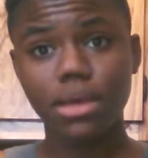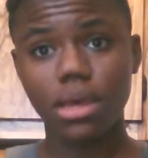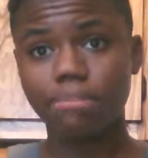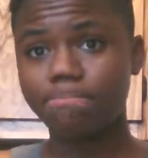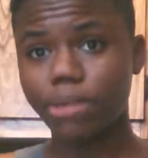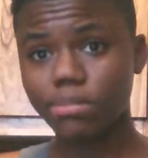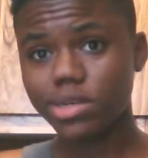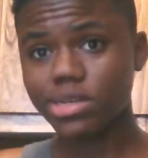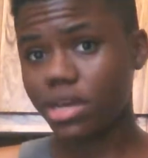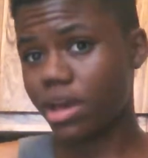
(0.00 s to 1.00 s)
In
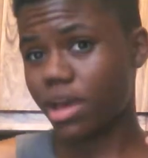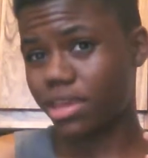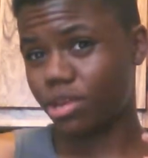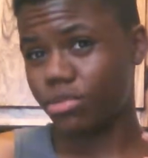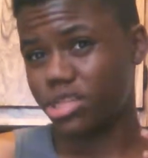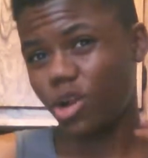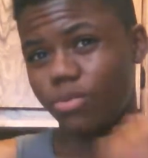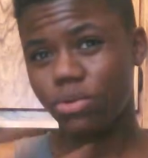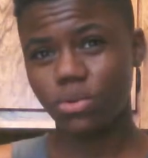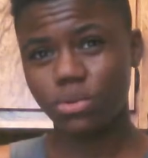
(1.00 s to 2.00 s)
public, I can't always help
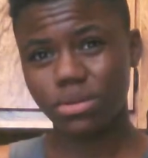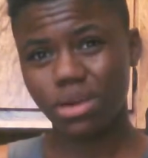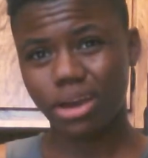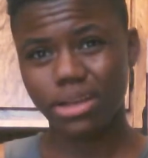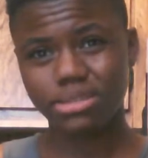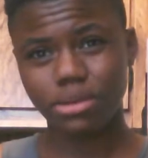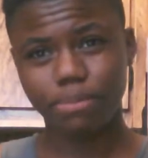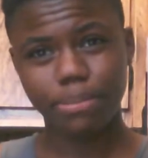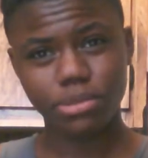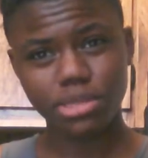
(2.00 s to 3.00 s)
how
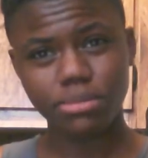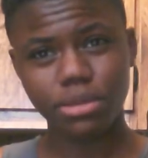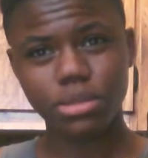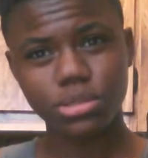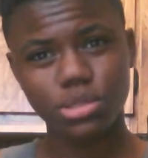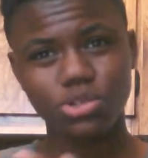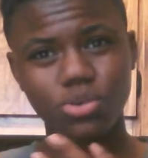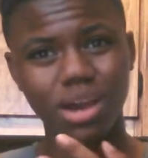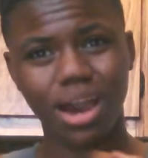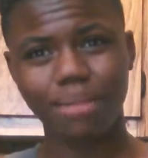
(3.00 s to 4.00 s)
people see me,
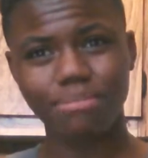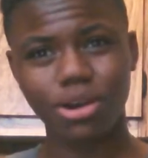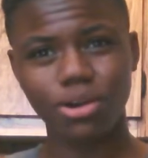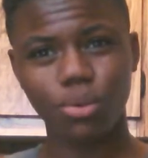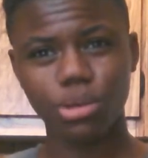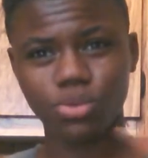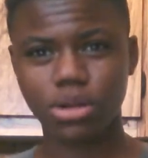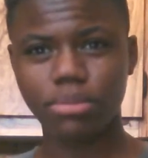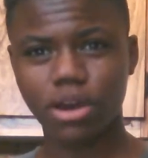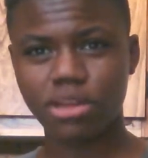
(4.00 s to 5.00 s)
so I'm not always
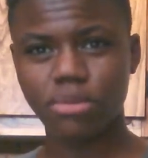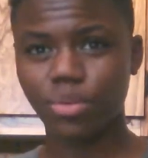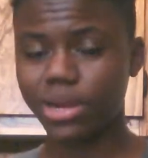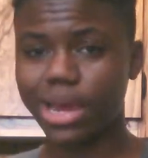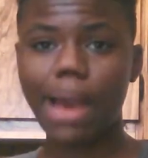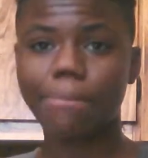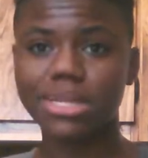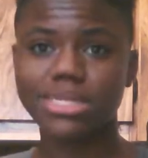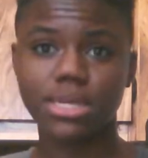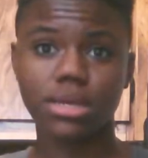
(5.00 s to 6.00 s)
worried about it. But when it
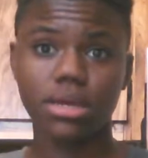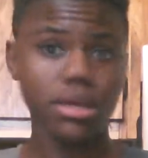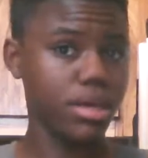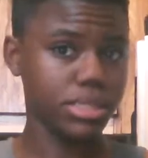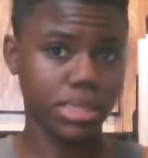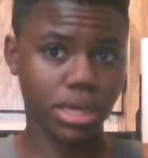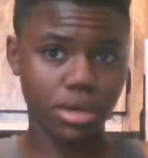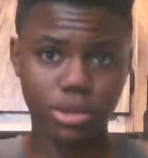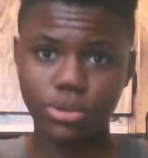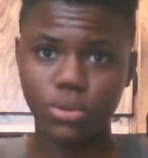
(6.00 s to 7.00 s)
happens, it's like
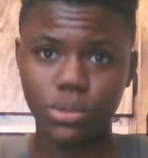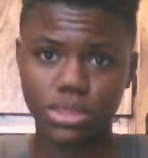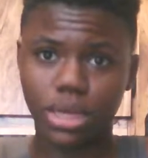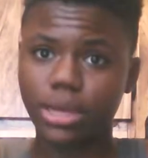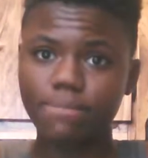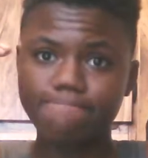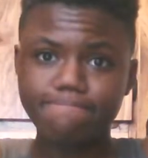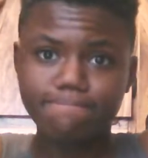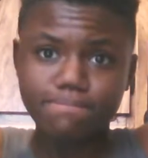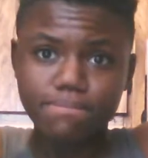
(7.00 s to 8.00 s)
a huge, like,
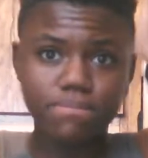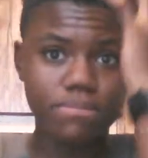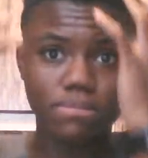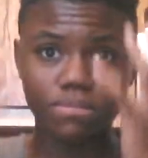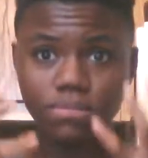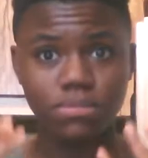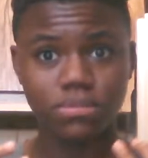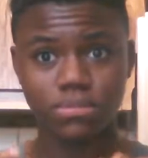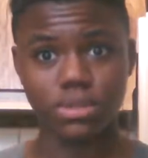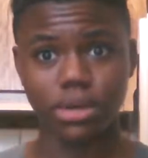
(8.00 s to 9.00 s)

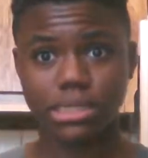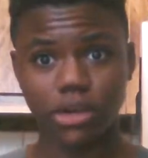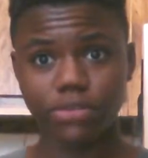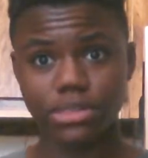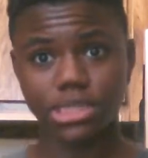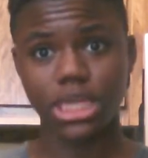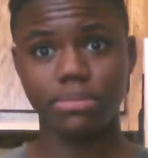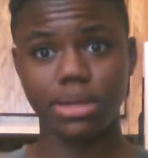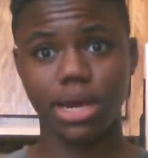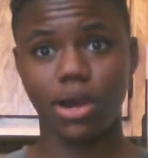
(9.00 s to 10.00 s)
in my
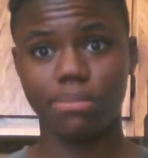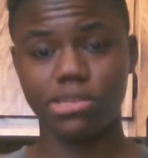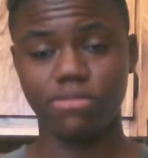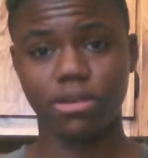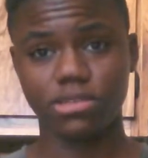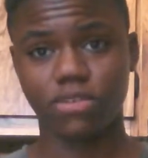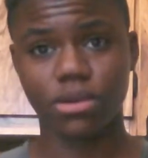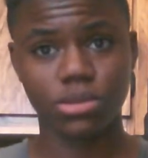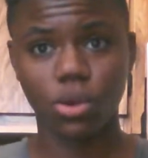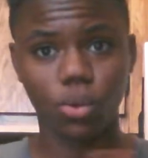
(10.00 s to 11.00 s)
self-esteem and how I perceive myself.
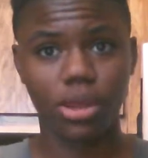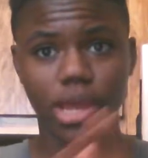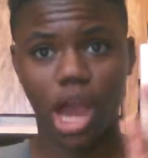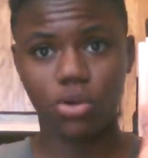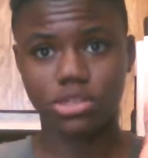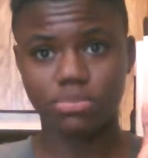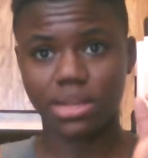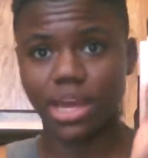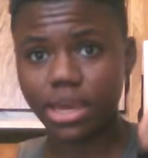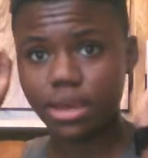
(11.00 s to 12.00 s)
Because the whole day, I would just be
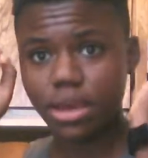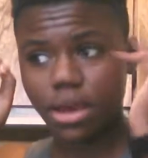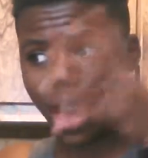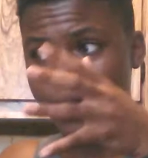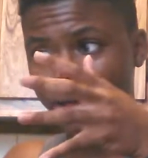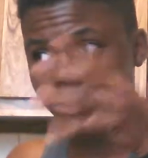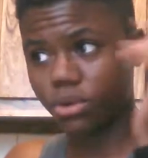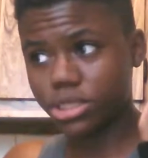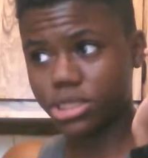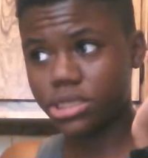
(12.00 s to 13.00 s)
like, I got
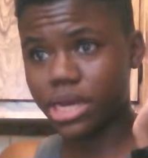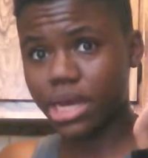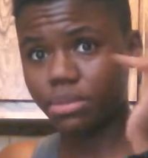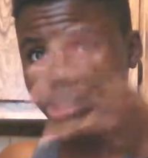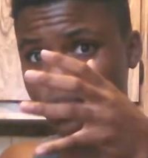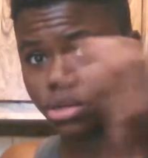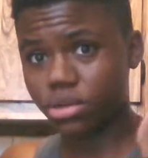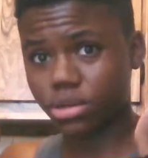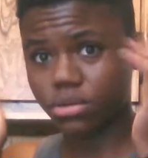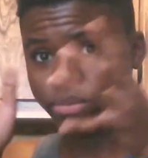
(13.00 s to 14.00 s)
culture, I got
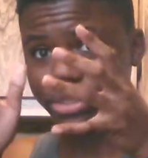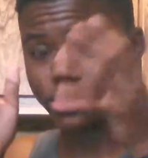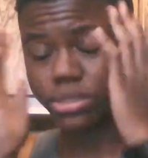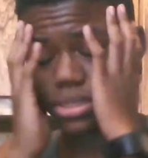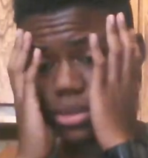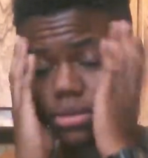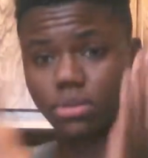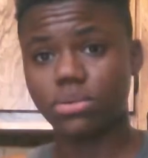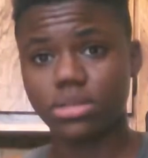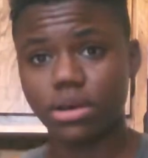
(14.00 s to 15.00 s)
misgender, like, my goodness, like,
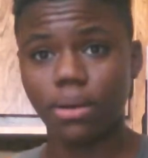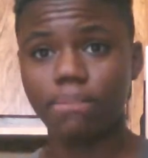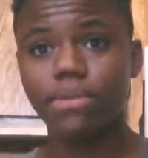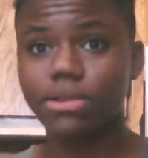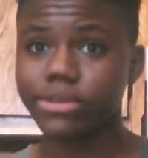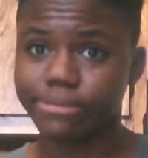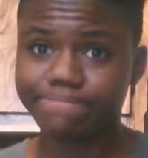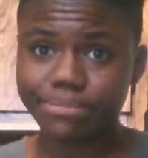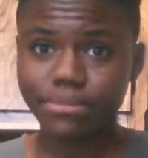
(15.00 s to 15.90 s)
what the hell. So yeah.